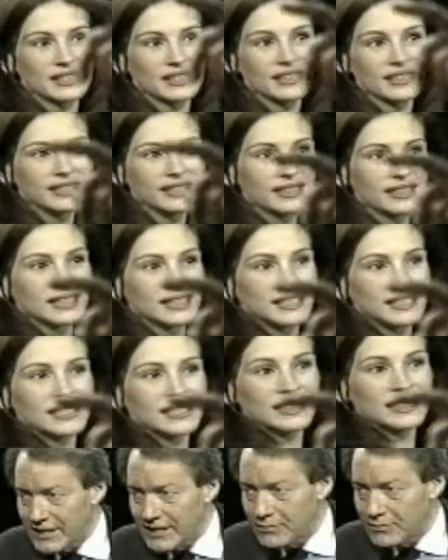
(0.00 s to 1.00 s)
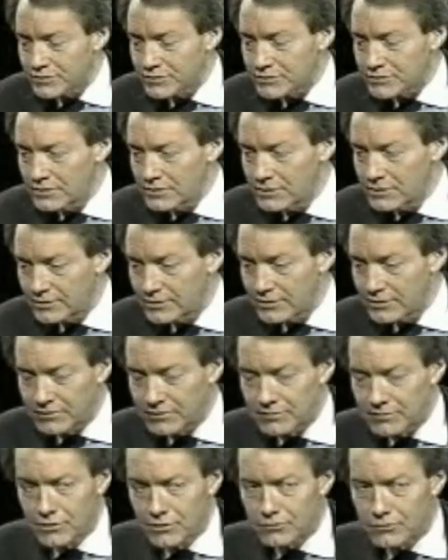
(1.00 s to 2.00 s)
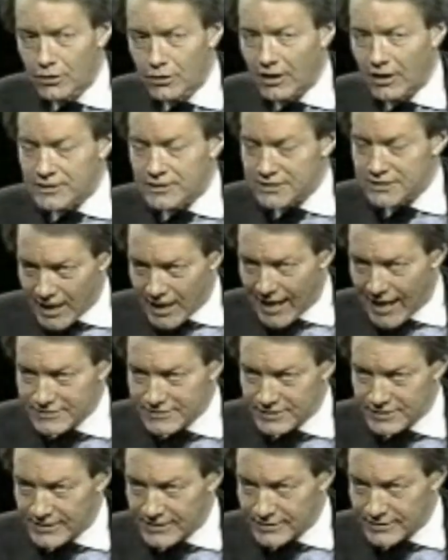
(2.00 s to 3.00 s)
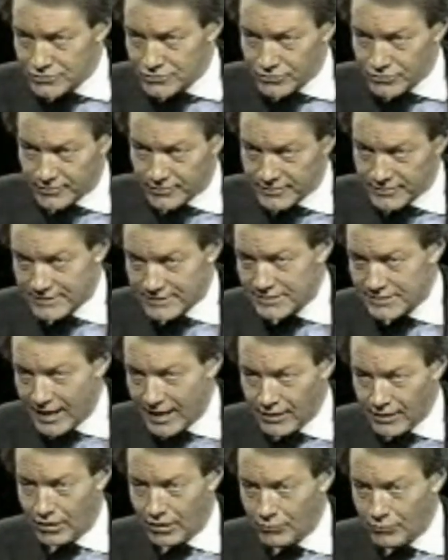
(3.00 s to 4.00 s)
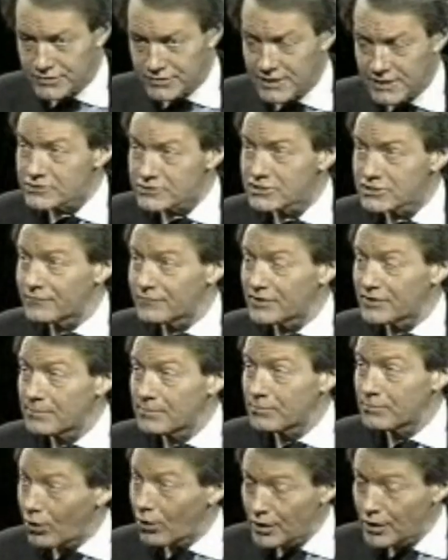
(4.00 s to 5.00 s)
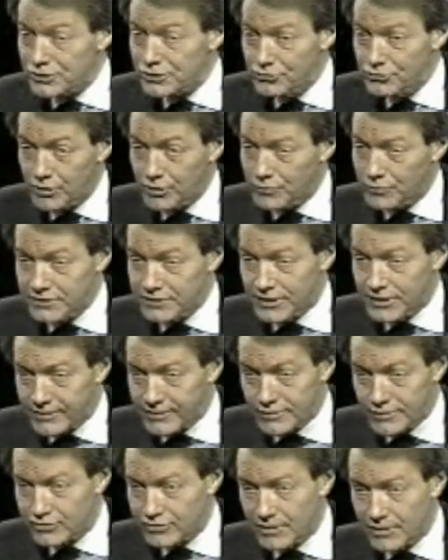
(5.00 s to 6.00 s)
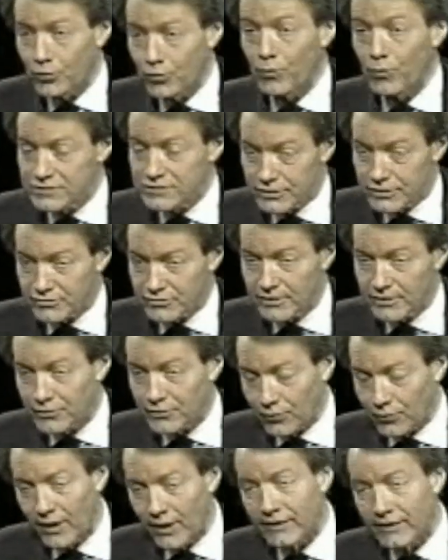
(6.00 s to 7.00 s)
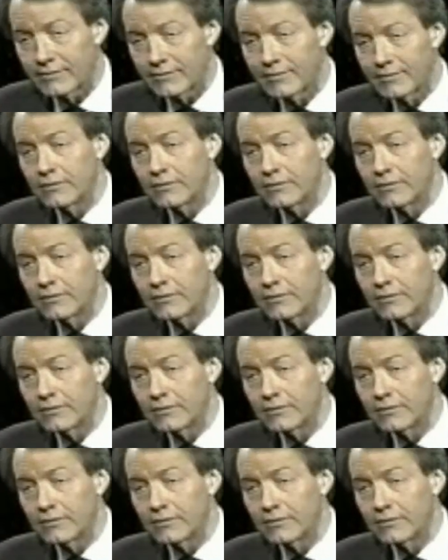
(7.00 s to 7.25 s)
Now, you said you loved him, and he was, the little asides in that script, that dialogue, was that stuff that he brought to it, or was it not in the script, or wasn't in the script, or what?